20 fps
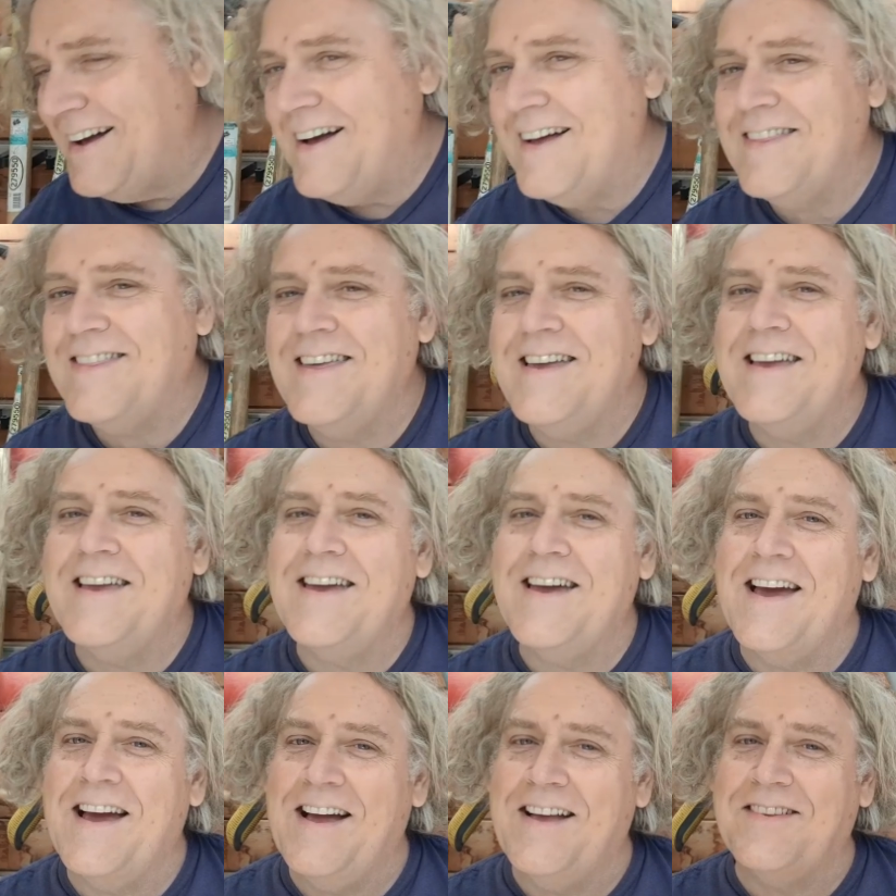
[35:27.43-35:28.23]
I think
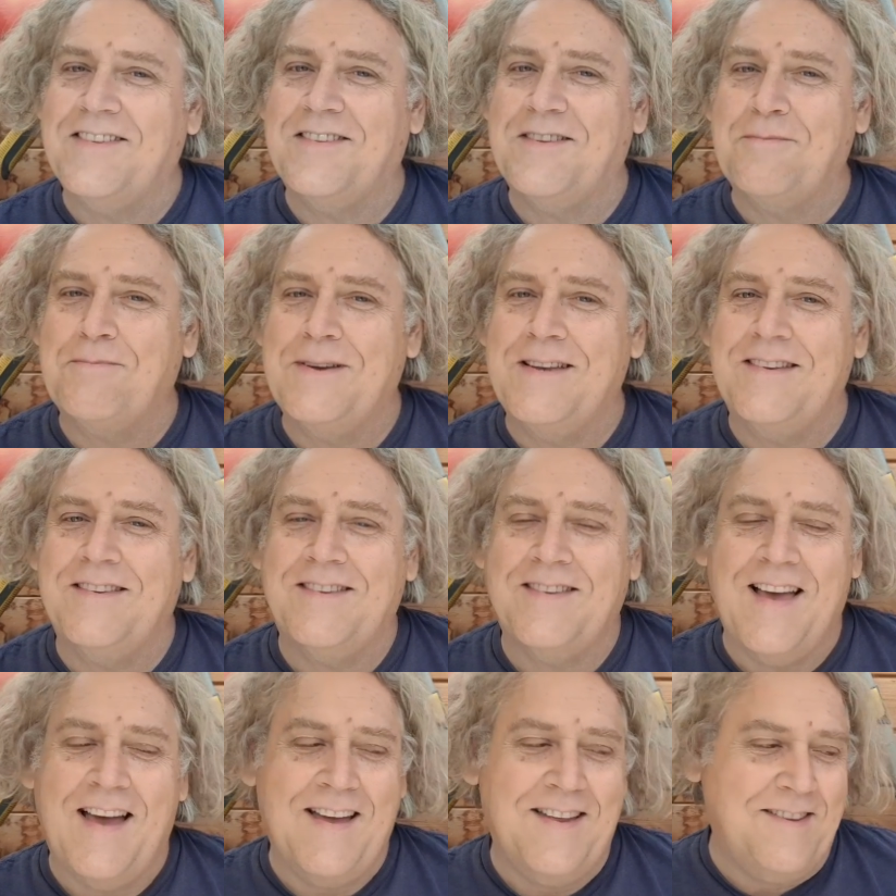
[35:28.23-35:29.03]
it has to be
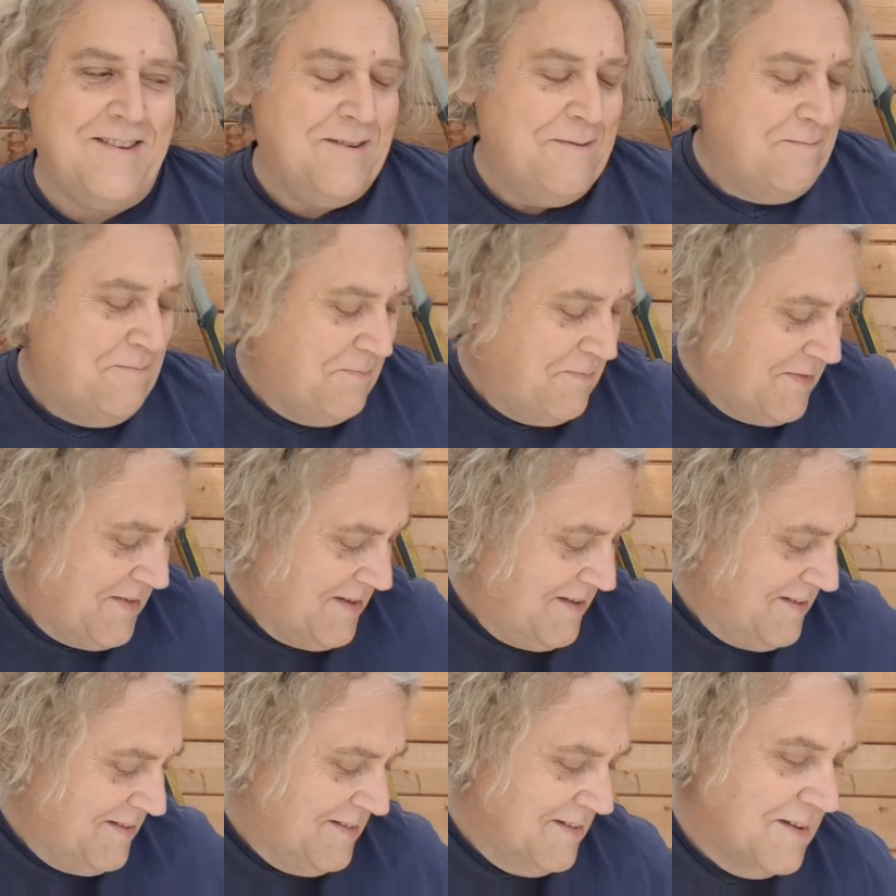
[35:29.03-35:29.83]
said.
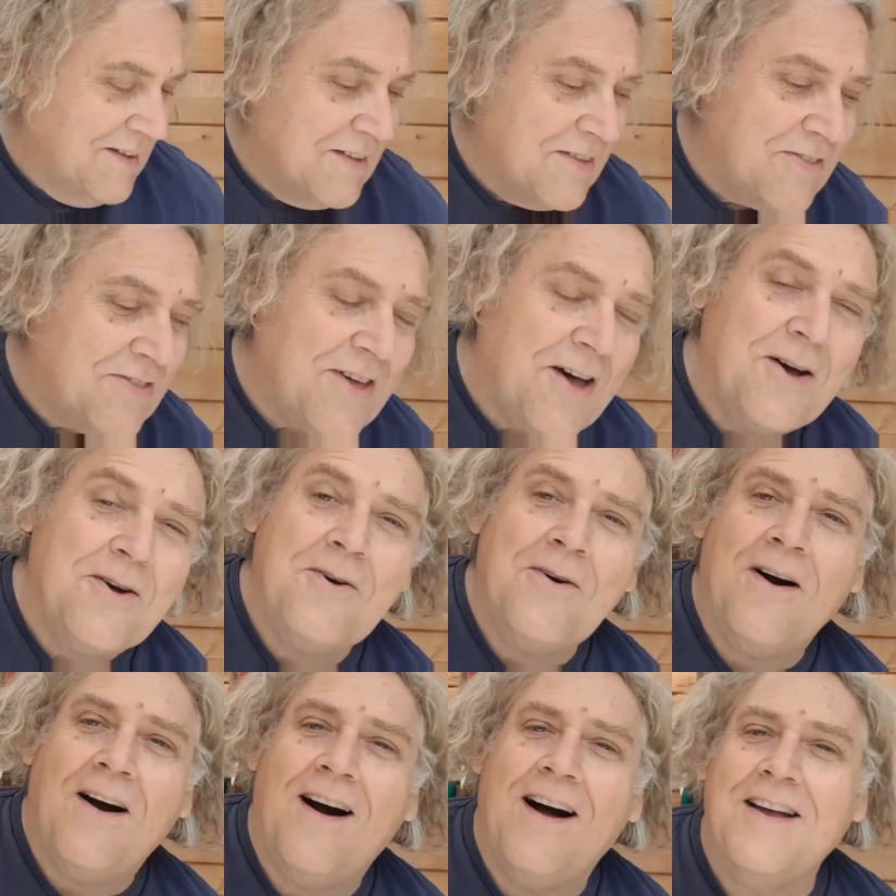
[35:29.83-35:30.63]

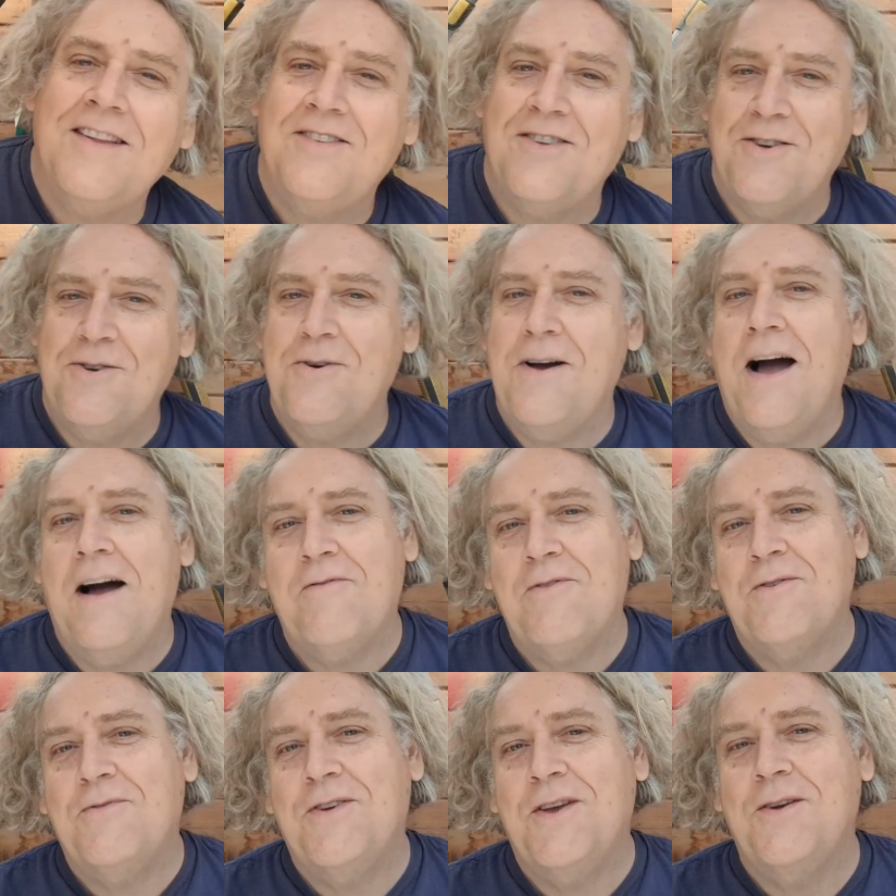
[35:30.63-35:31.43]
Though I do
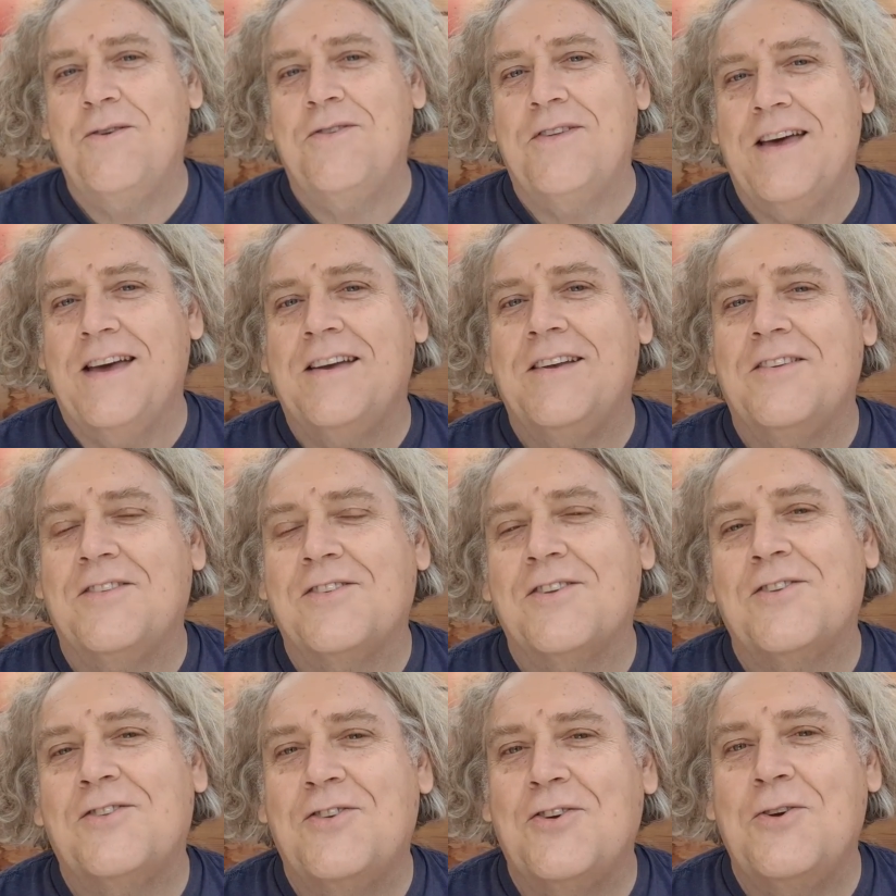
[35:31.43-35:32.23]
have a few
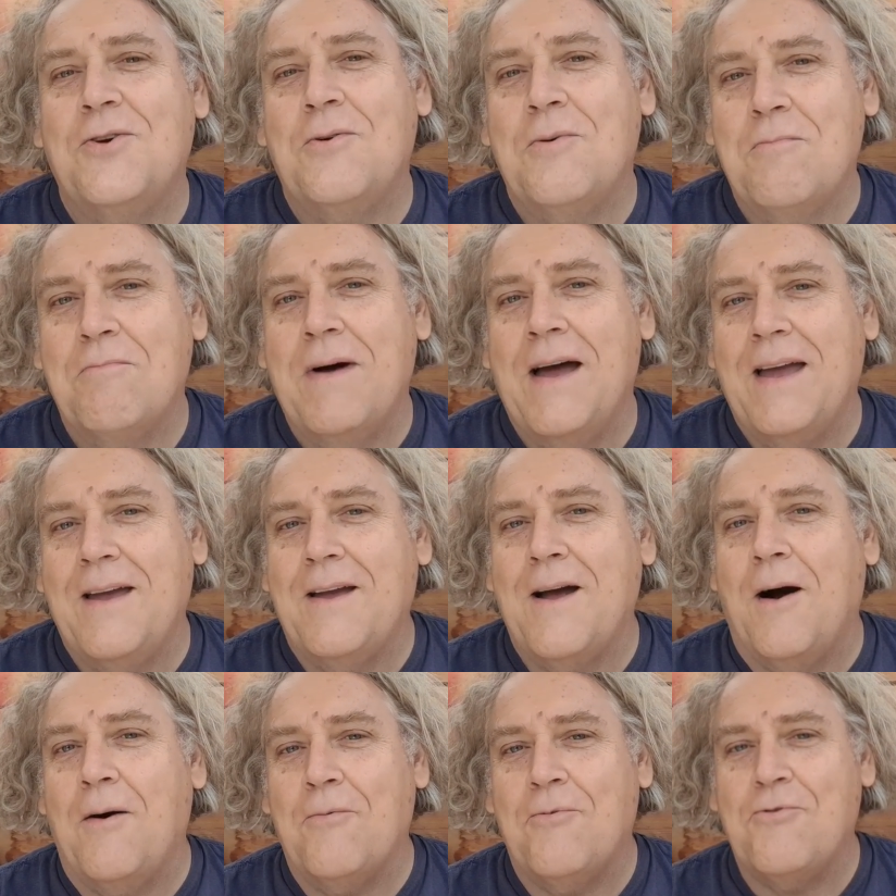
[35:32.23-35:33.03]
things to
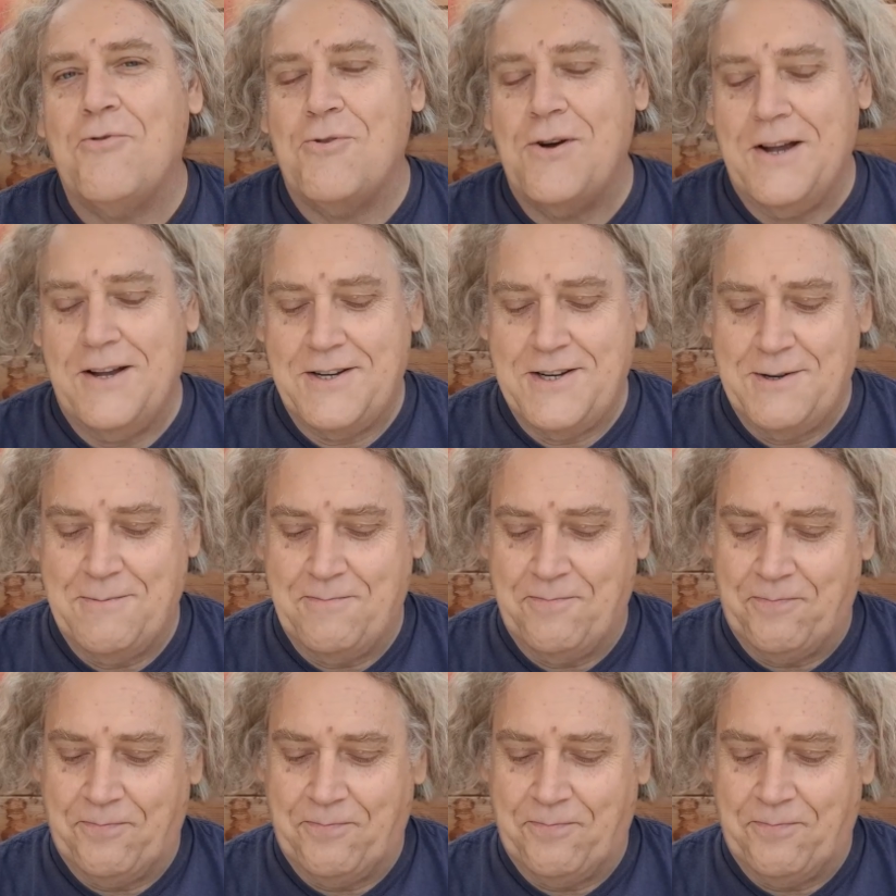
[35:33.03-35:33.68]
make up for it.